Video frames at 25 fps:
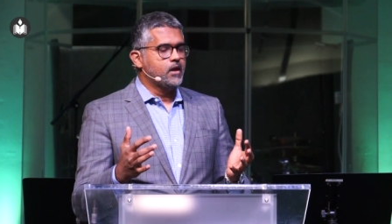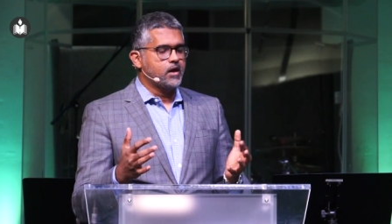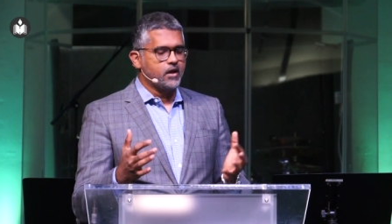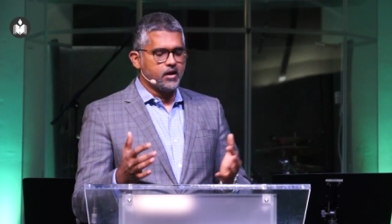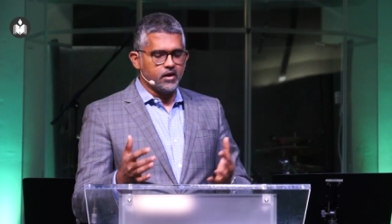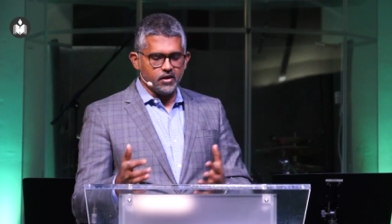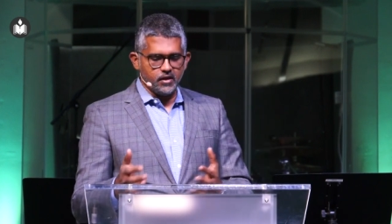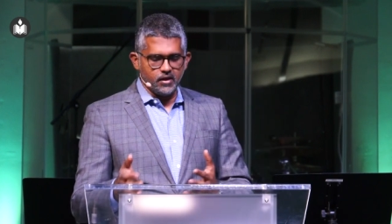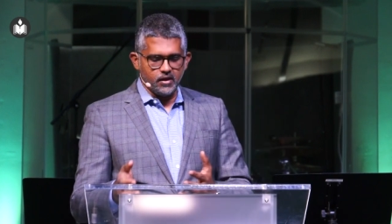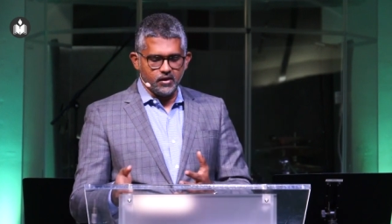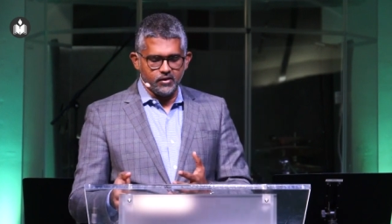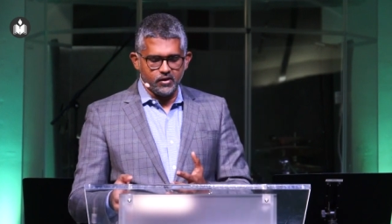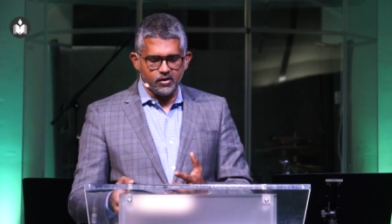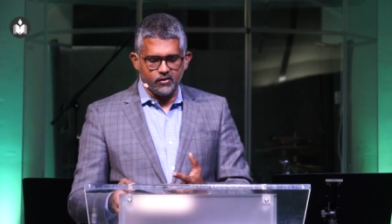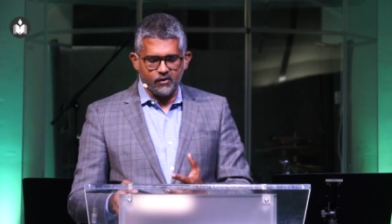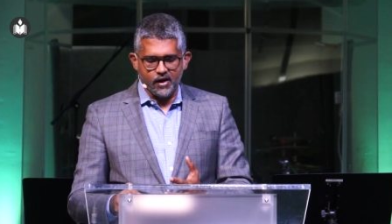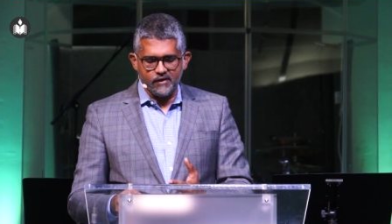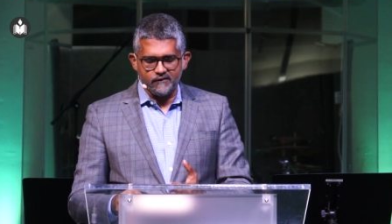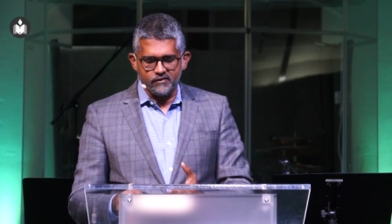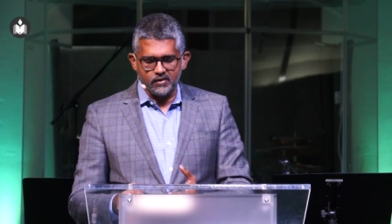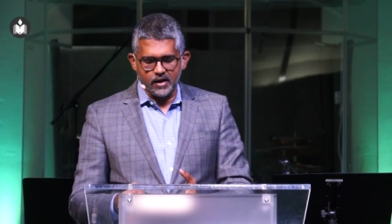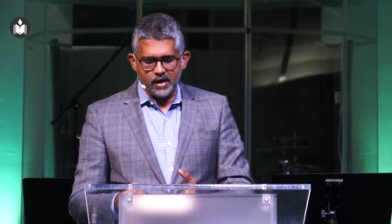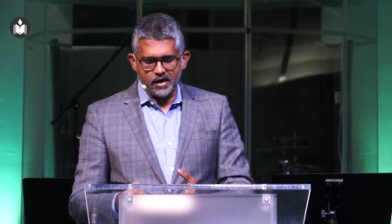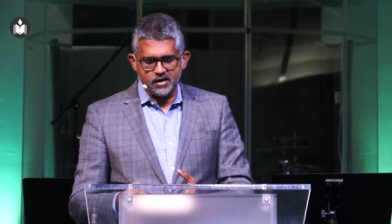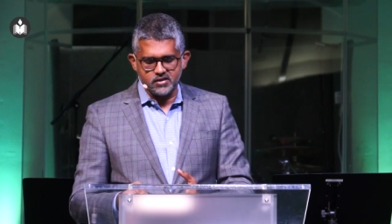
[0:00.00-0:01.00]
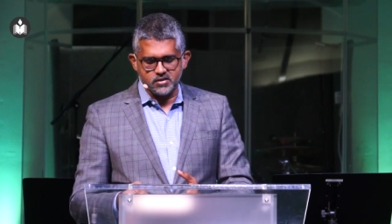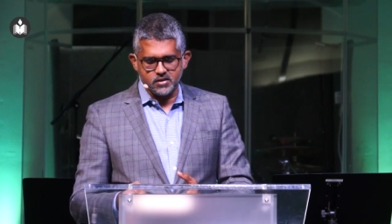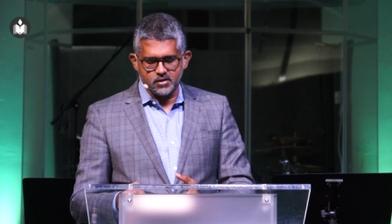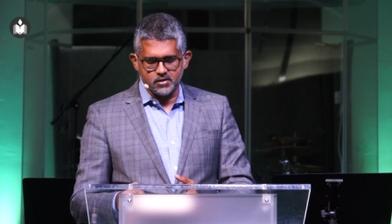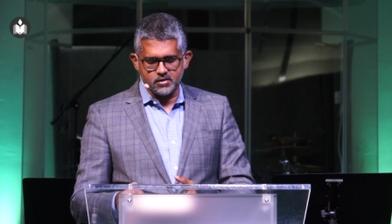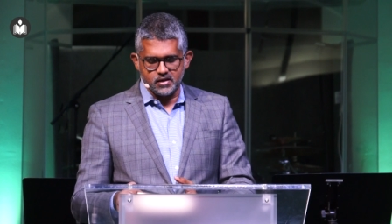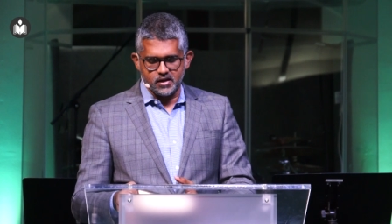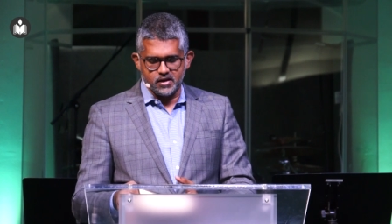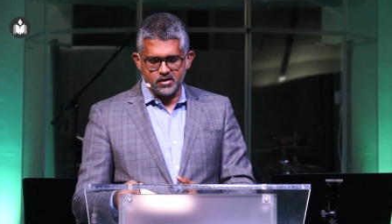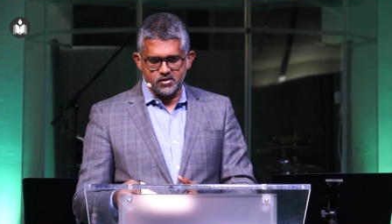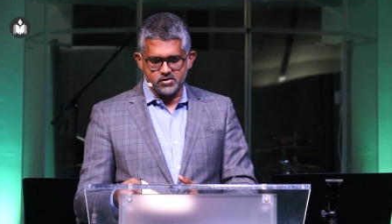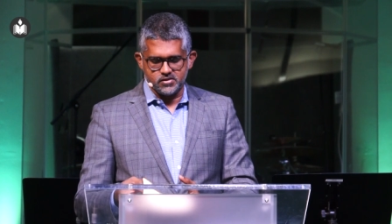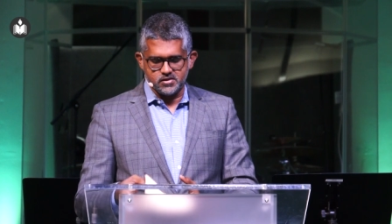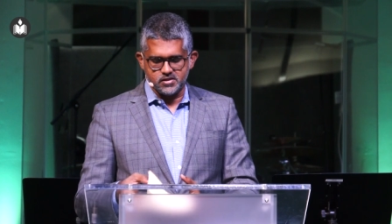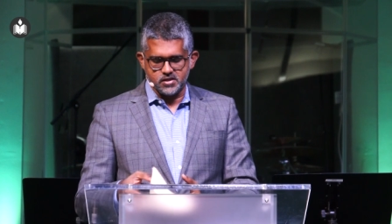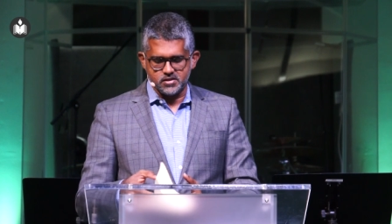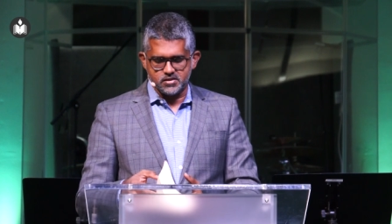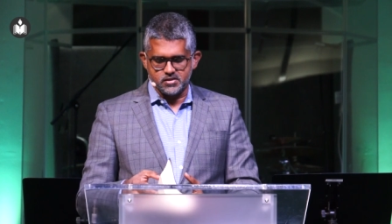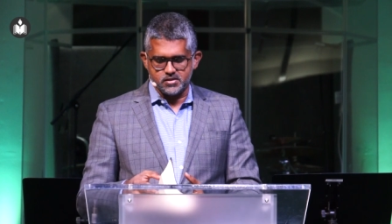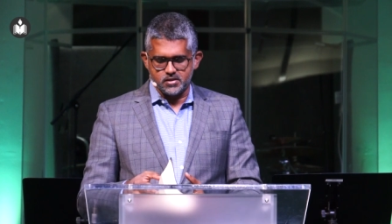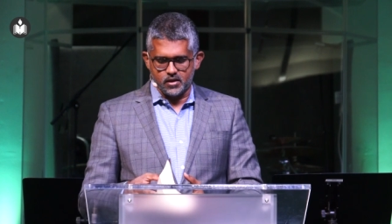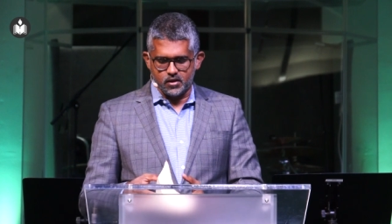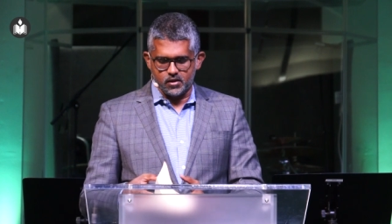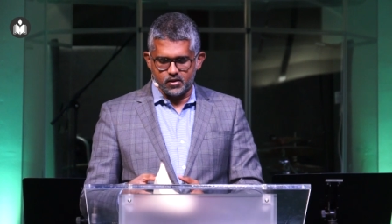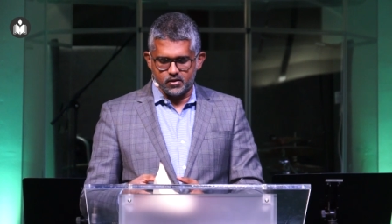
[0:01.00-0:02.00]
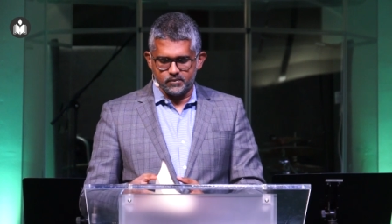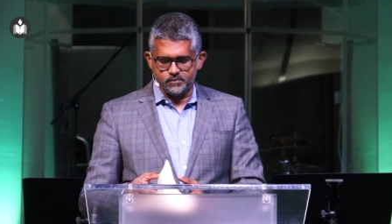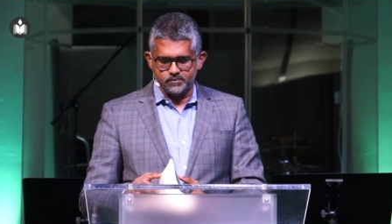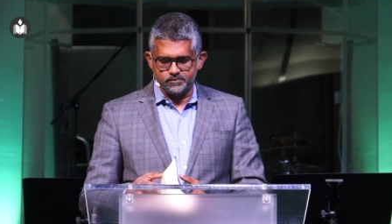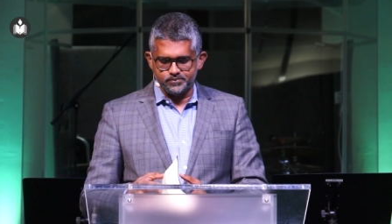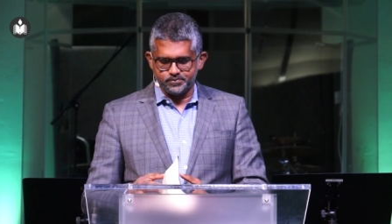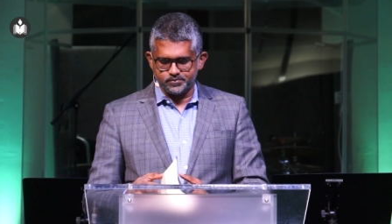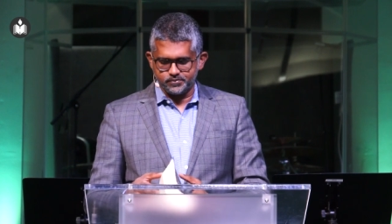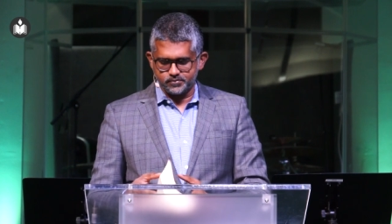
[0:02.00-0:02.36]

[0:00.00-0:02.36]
In Revelation, there is this, uh,